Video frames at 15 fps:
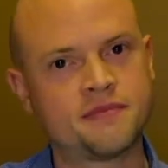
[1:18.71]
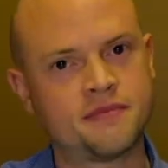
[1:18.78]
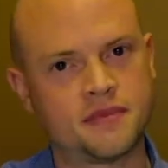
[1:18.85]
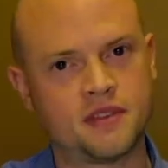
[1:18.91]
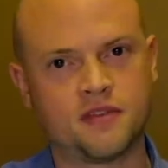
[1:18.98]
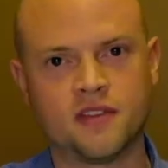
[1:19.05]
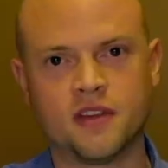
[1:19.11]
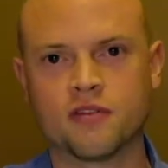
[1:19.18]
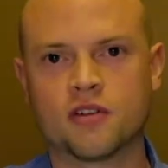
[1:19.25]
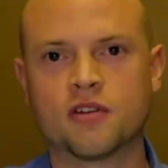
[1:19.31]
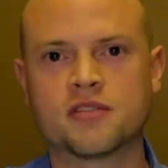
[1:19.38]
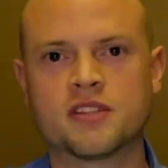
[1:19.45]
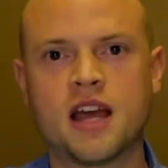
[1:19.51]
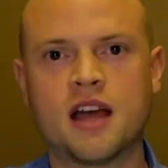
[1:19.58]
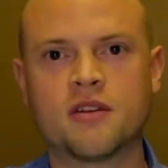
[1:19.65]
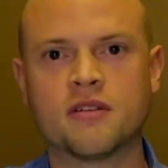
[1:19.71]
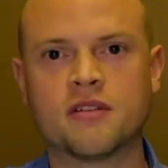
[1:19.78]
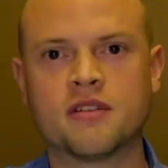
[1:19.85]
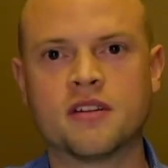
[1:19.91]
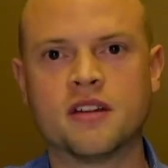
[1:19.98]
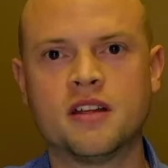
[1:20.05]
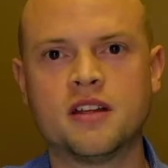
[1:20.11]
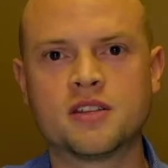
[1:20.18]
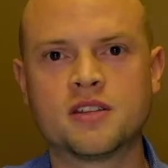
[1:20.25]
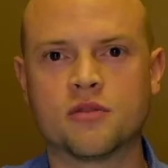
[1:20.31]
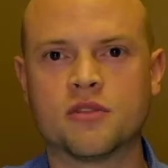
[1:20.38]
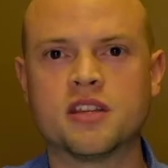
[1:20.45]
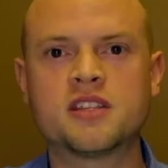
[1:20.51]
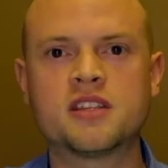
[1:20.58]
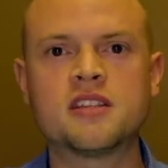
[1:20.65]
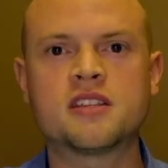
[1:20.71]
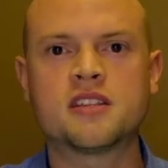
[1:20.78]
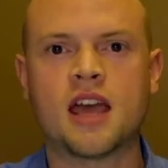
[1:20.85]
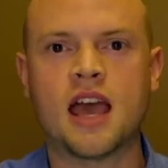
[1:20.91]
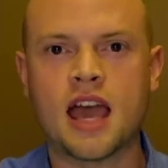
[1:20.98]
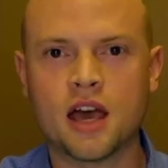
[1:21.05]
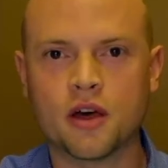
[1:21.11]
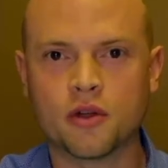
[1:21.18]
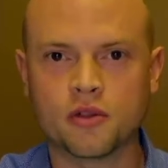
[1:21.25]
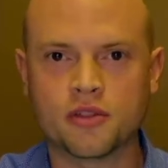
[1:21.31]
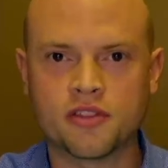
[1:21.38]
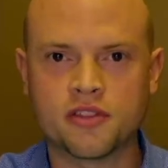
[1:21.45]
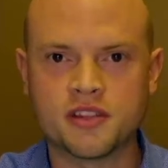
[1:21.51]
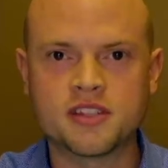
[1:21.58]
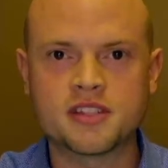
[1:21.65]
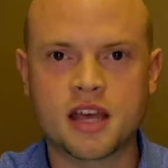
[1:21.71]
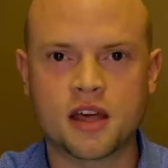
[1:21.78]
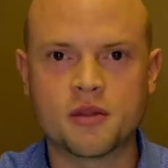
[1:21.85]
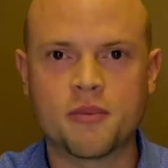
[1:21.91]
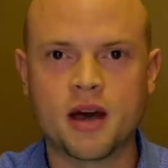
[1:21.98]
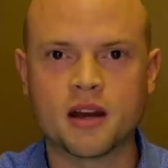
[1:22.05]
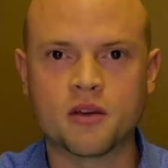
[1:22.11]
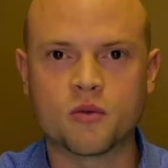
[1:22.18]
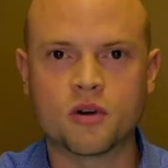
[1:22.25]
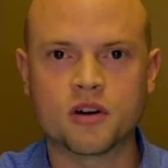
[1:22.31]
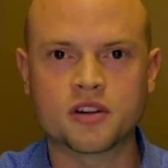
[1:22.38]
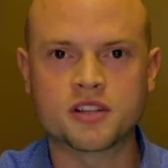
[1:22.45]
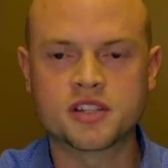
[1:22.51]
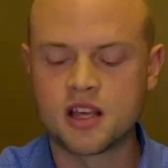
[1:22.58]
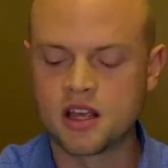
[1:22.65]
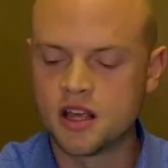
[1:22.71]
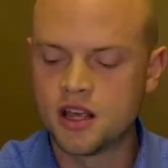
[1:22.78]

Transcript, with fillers: the fever goes down. So this is health. This is how the body works.